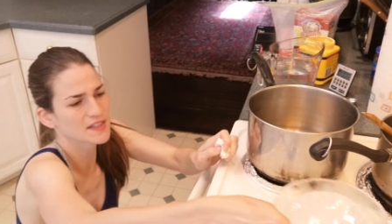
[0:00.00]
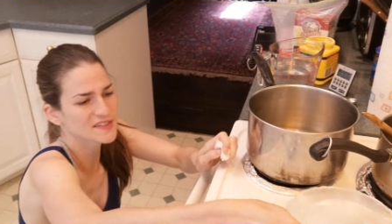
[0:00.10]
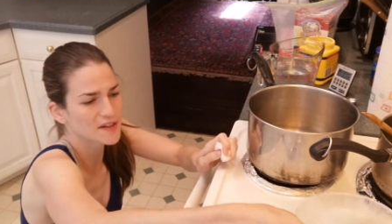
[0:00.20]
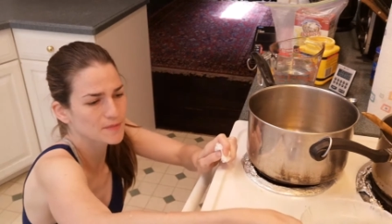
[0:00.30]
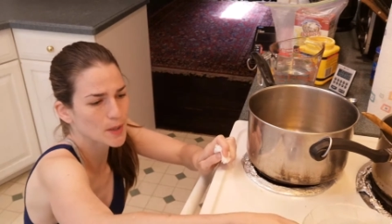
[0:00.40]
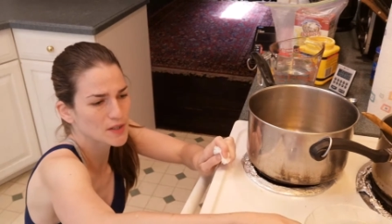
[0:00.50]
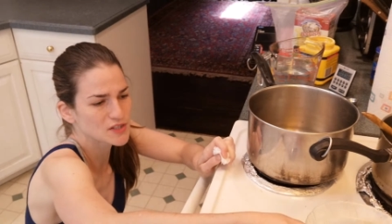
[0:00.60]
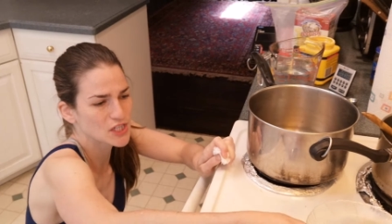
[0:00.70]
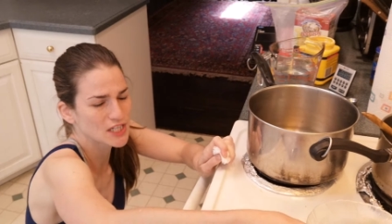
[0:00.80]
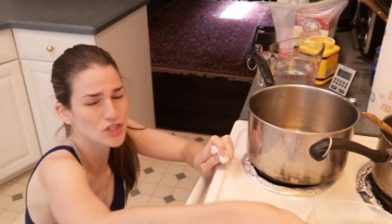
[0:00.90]
a soft ball
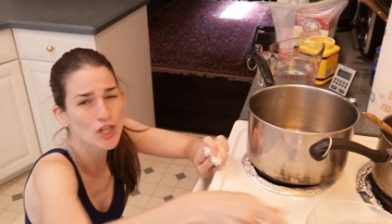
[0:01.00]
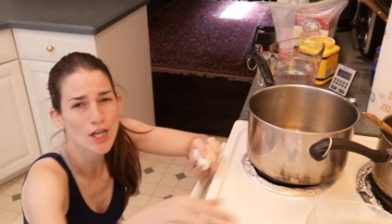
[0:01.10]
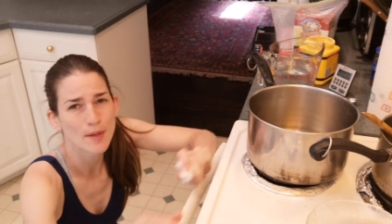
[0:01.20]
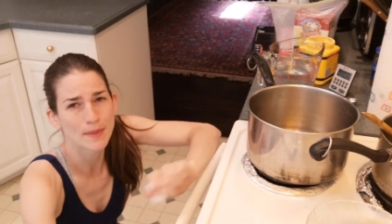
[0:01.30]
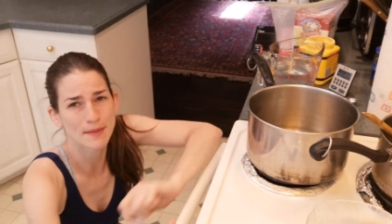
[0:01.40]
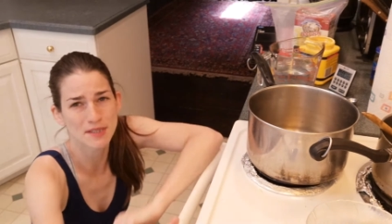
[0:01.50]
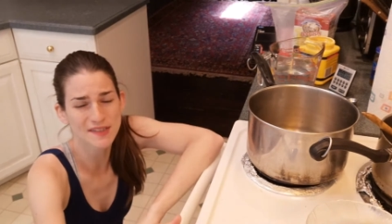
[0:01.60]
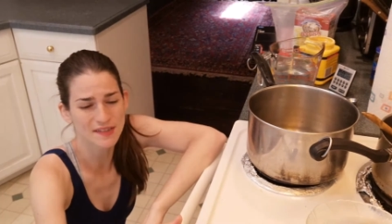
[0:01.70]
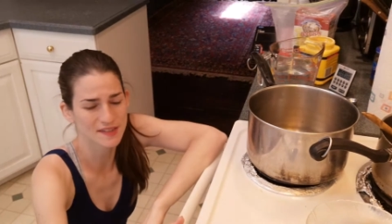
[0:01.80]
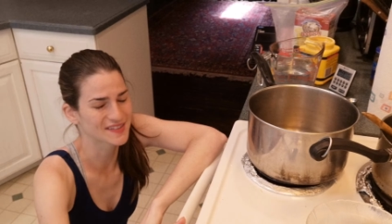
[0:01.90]
change, but I'm
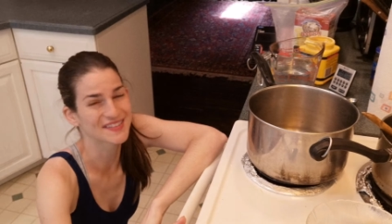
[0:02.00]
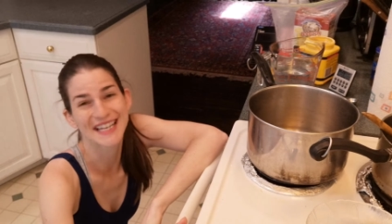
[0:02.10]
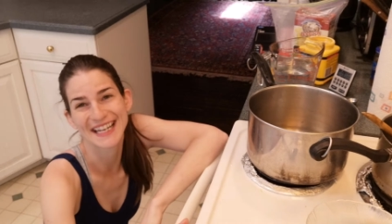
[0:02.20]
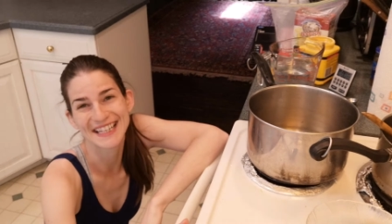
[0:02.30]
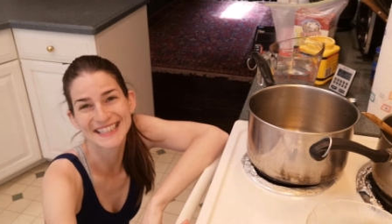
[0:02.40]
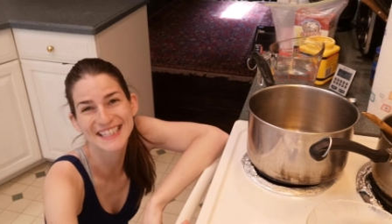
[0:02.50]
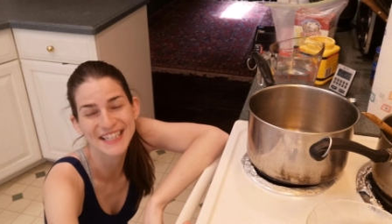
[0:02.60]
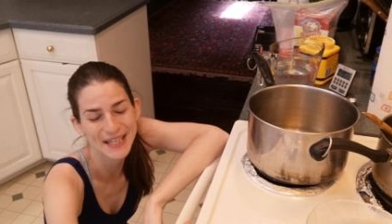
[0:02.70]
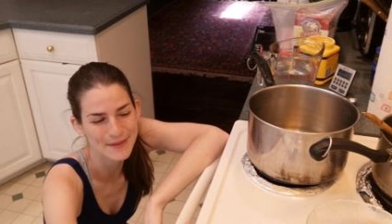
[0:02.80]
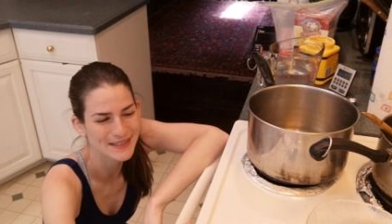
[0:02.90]
just
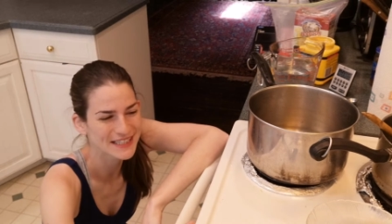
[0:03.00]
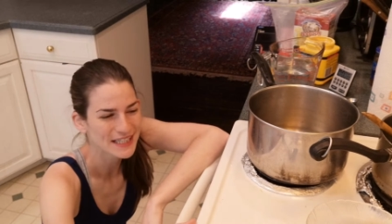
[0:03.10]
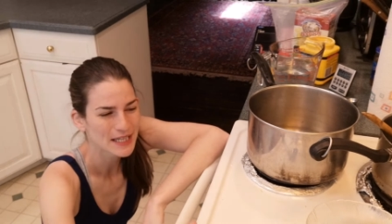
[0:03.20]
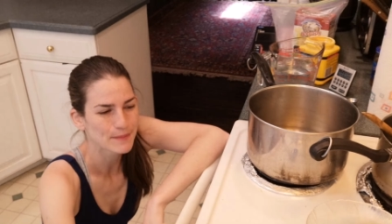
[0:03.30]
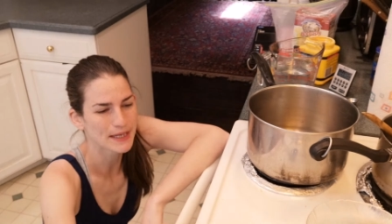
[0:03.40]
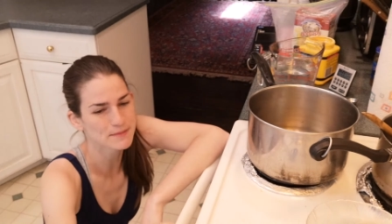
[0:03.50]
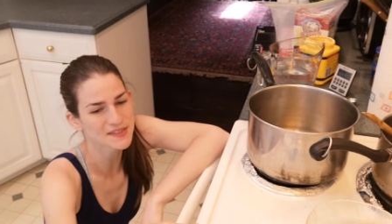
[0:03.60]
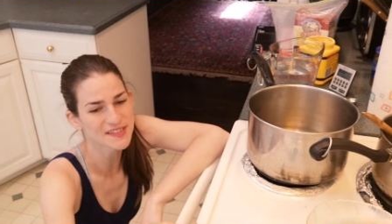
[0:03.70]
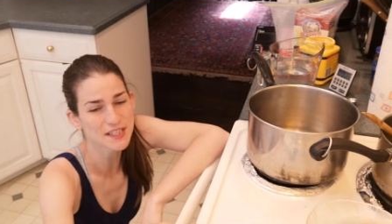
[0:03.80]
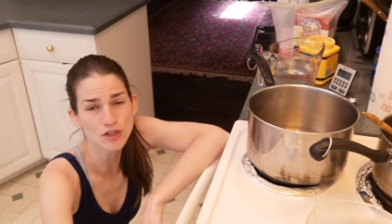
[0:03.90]
but I'm
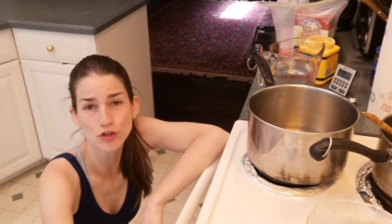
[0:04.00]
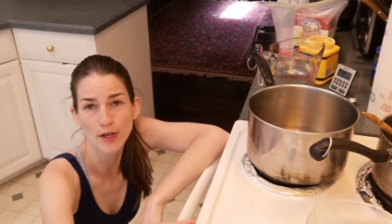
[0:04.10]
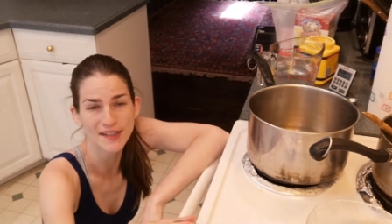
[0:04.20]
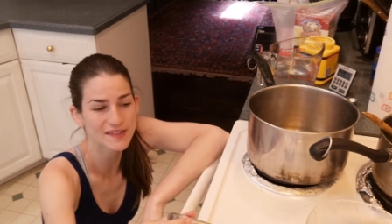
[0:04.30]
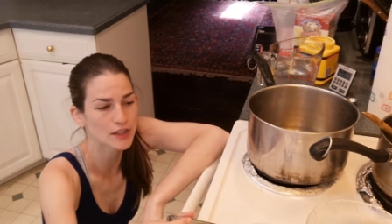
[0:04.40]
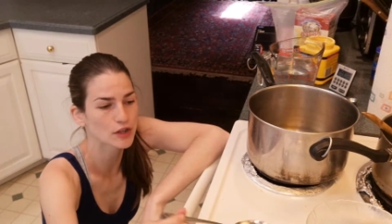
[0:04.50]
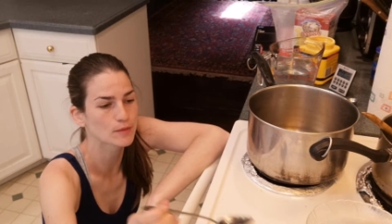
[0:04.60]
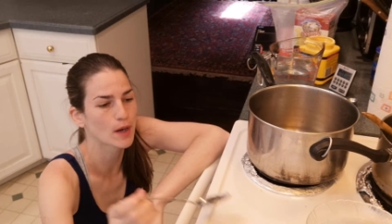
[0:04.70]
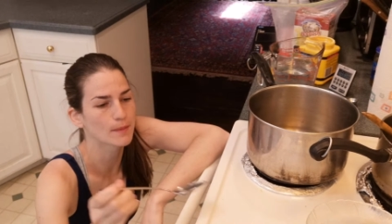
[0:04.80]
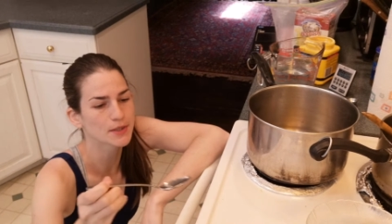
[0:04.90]
just gonna trust the
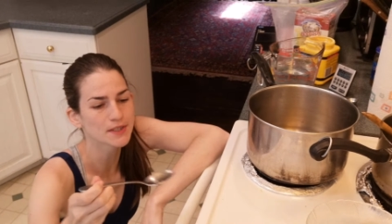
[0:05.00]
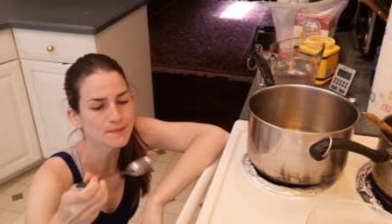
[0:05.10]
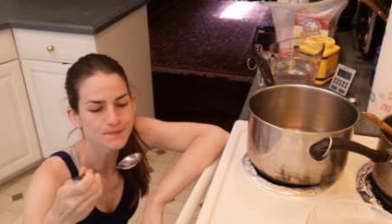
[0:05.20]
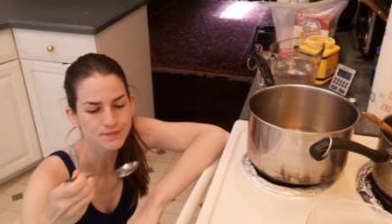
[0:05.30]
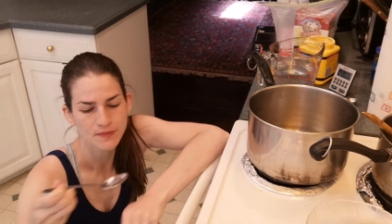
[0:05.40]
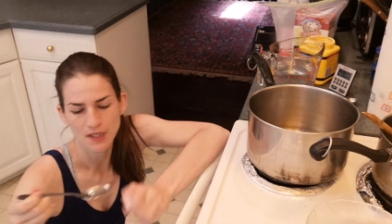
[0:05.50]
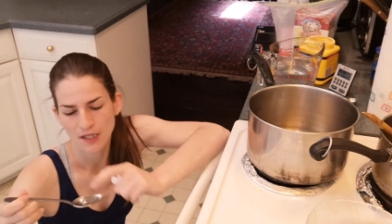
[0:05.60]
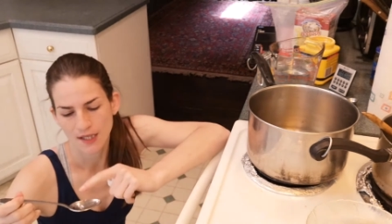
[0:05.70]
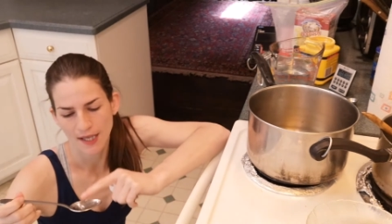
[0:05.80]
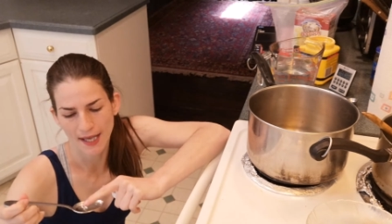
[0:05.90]
thermometer.
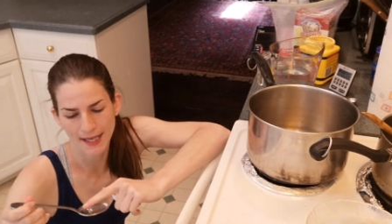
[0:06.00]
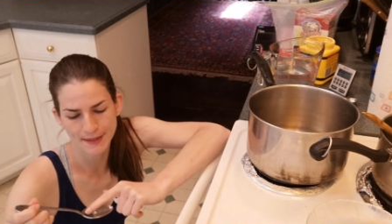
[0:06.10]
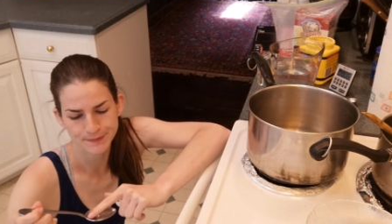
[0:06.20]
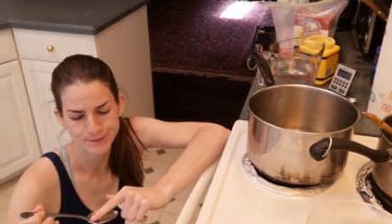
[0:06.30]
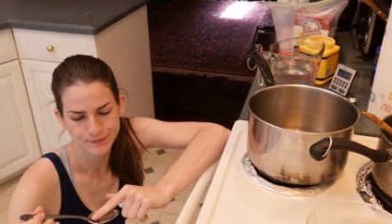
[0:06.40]
And